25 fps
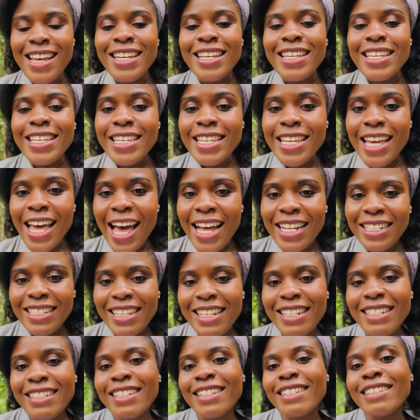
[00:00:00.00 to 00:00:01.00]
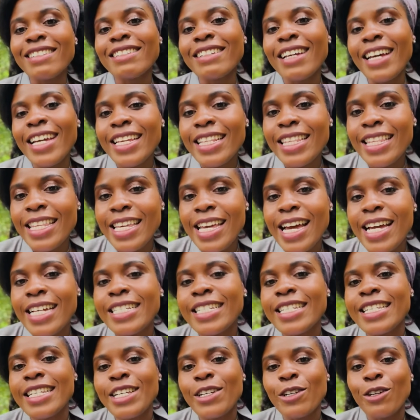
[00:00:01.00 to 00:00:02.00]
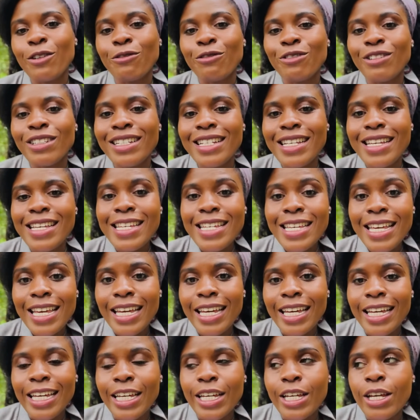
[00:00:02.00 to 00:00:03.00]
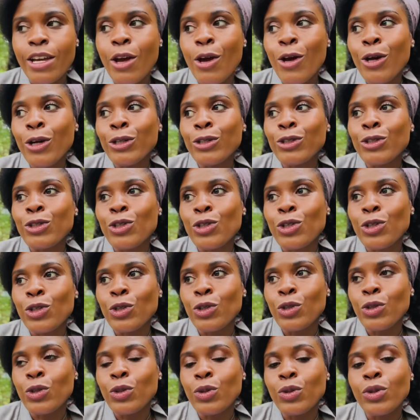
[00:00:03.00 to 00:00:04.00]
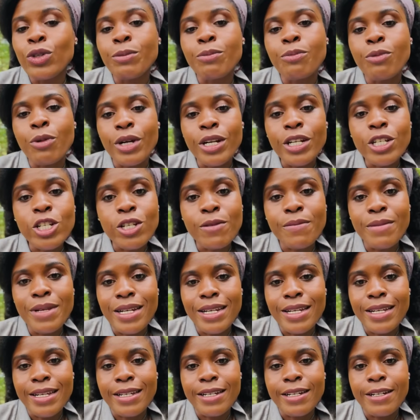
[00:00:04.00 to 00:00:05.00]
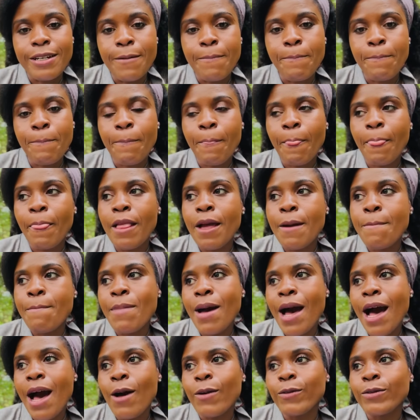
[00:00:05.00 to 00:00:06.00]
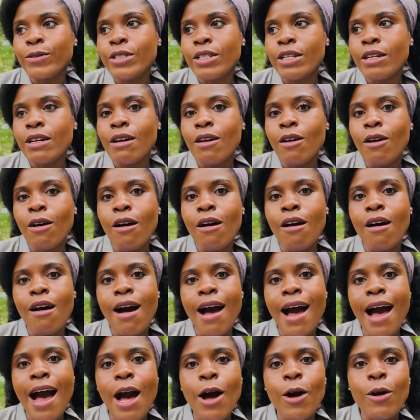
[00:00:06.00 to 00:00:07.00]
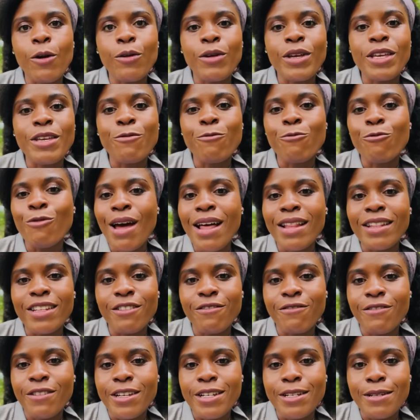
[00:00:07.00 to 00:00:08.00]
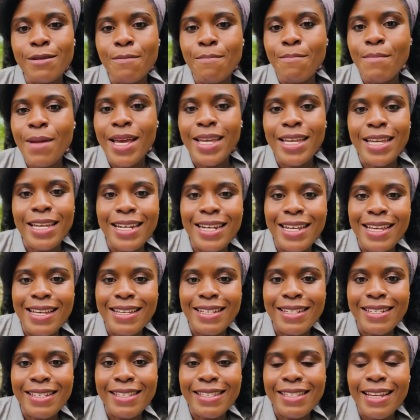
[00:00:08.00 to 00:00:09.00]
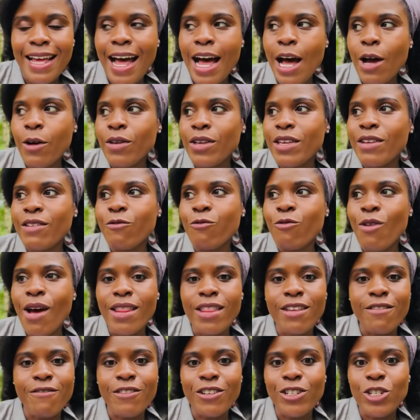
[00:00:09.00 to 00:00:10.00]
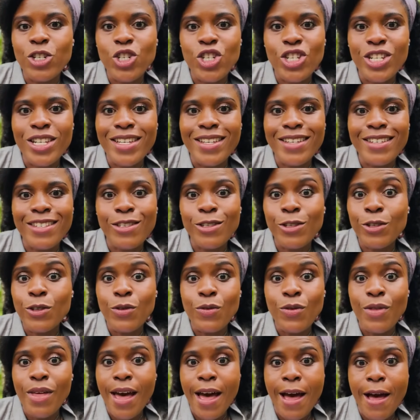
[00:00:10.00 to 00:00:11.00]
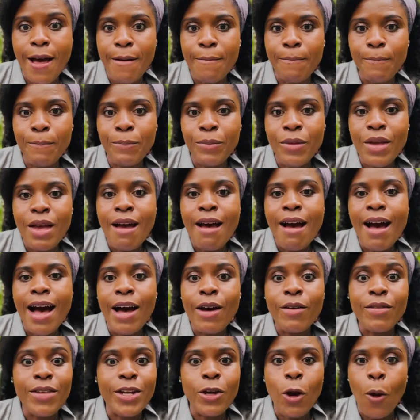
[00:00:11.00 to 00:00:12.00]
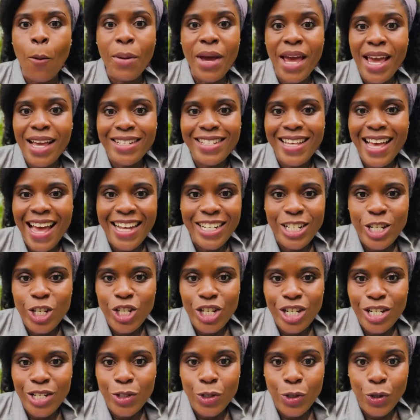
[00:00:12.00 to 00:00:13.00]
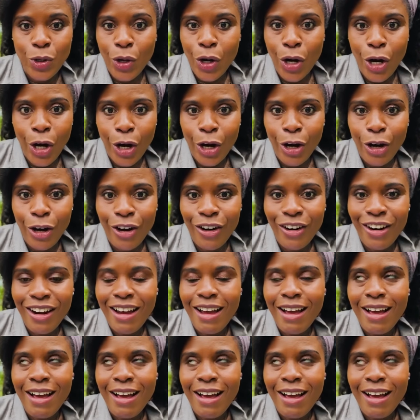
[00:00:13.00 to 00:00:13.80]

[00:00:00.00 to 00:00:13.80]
Yet they like the idea of leaking to the British media about how irrelevant Meghan is, how irrelevant she is to them, how they don't pay attention to her,